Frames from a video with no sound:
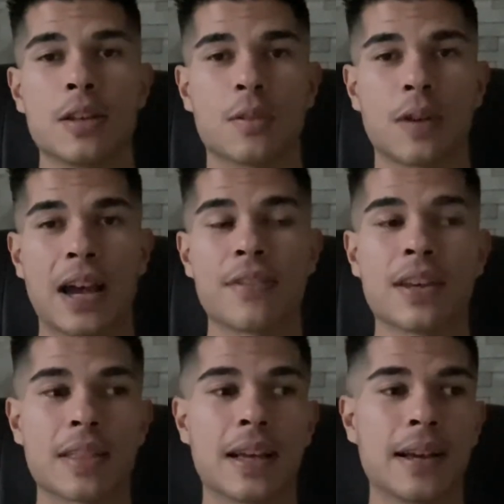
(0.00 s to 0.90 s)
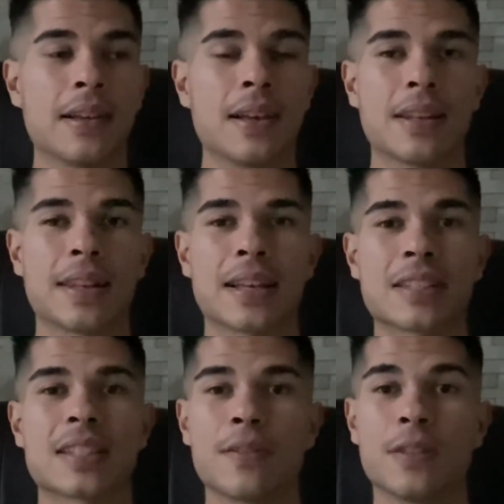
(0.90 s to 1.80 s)
having that
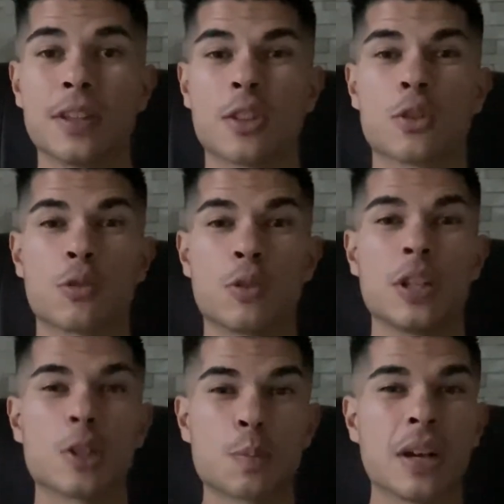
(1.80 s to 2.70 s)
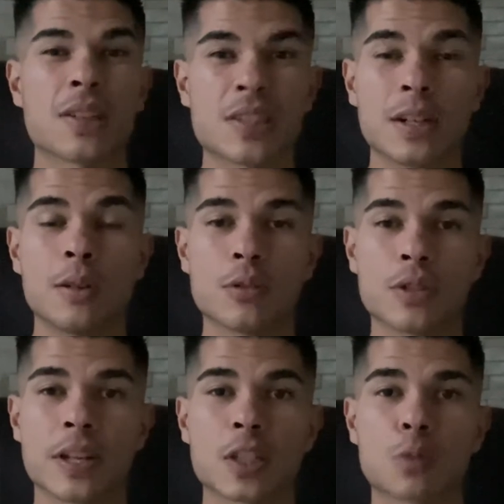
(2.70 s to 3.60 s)
safety to truly just be ourselves and
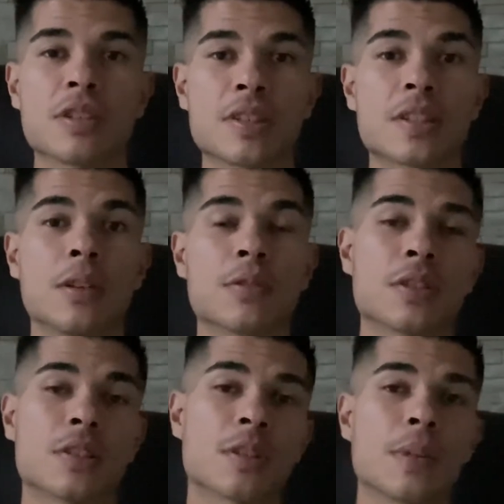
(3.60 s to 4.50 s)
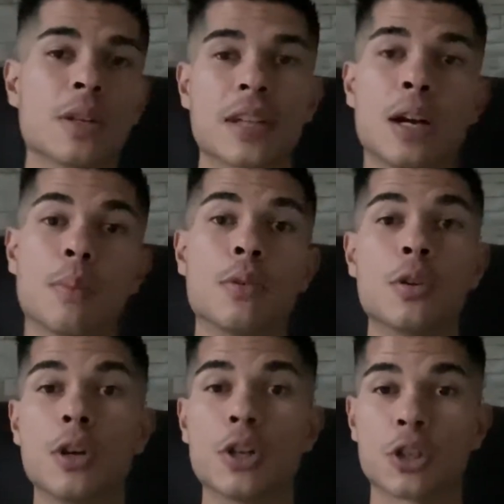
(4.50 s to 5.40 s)
express ourselves and somebody else to help
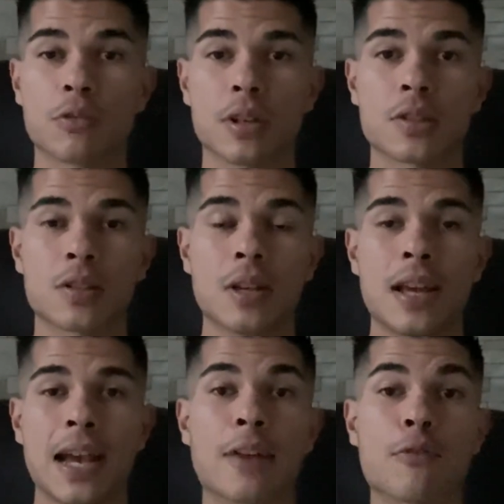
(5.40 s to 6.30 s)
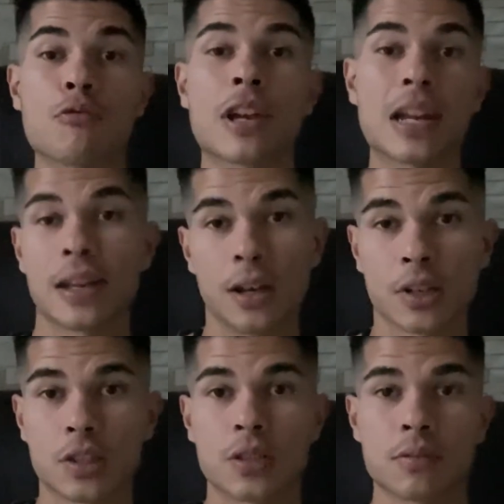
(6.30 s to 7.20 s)
nurture us and regulate
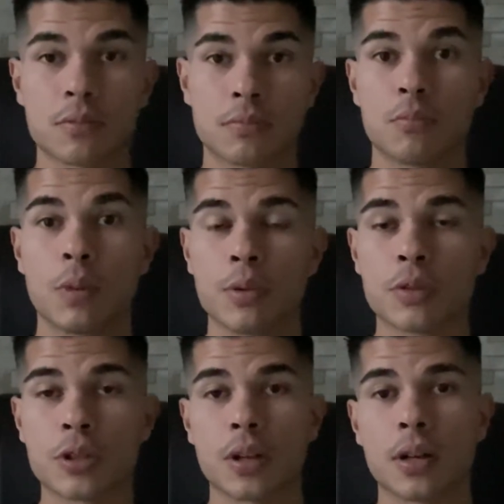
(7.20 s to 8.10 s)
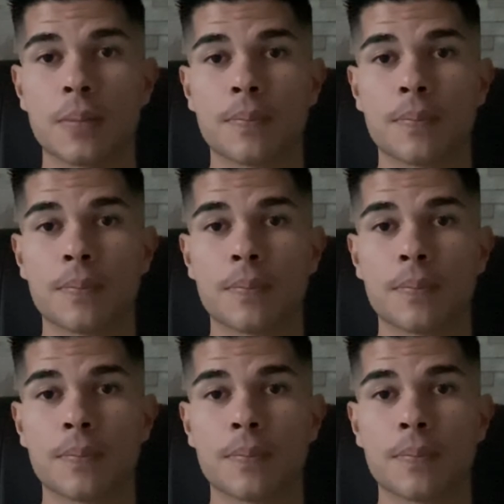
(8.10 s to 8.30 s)
us when we was younger.